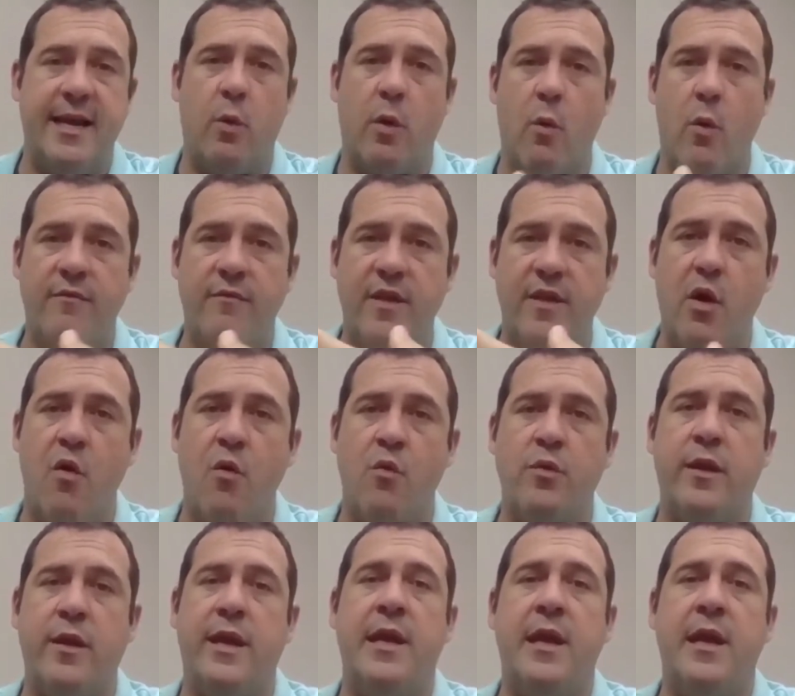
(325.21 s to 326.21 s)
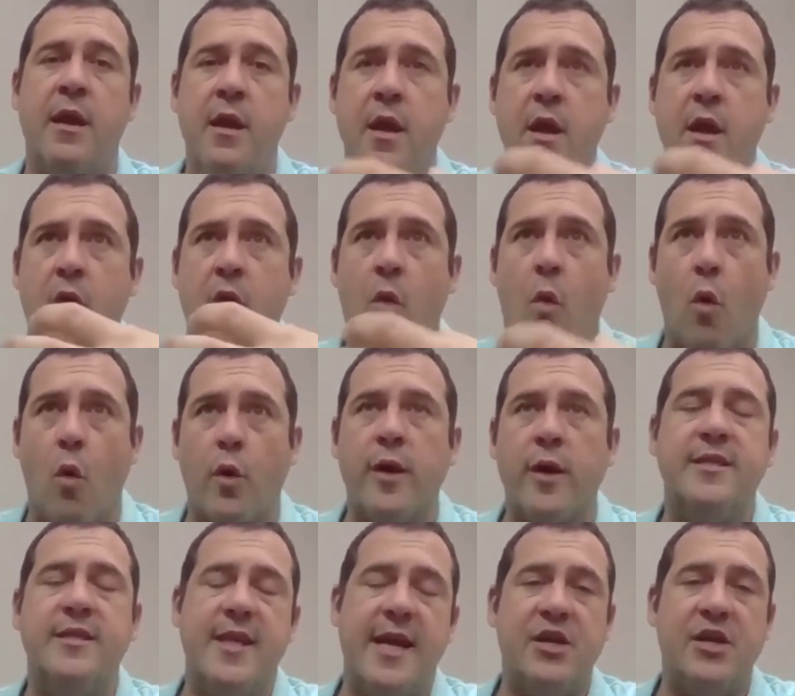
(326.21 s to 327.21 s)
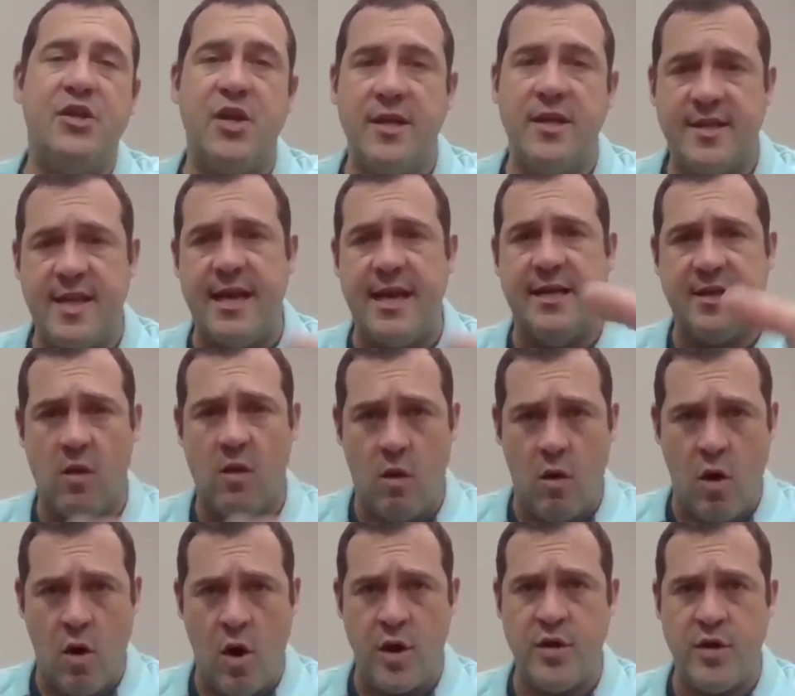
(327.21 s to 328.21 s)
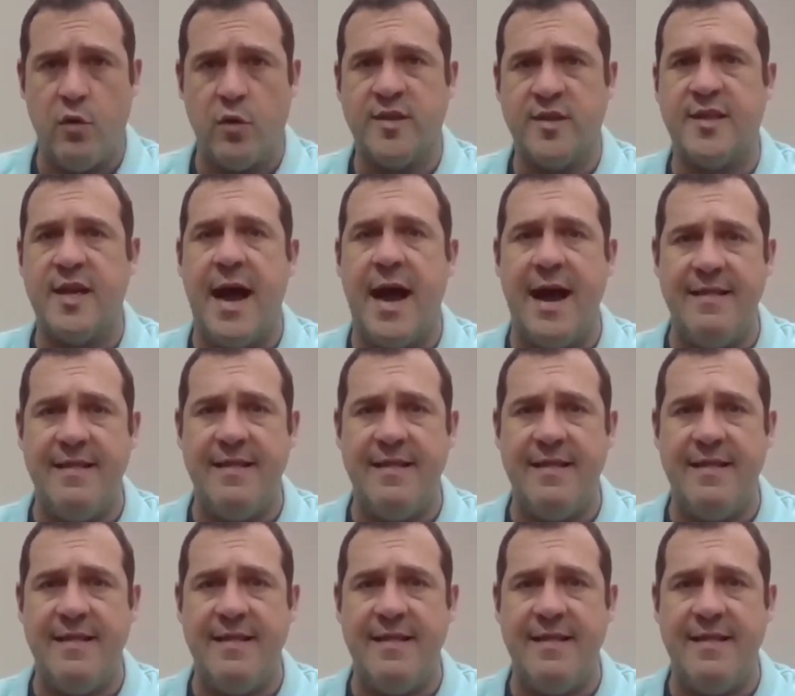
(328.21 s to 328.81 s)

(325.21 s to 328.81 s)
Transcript: We're one of the only organizations that is on your side,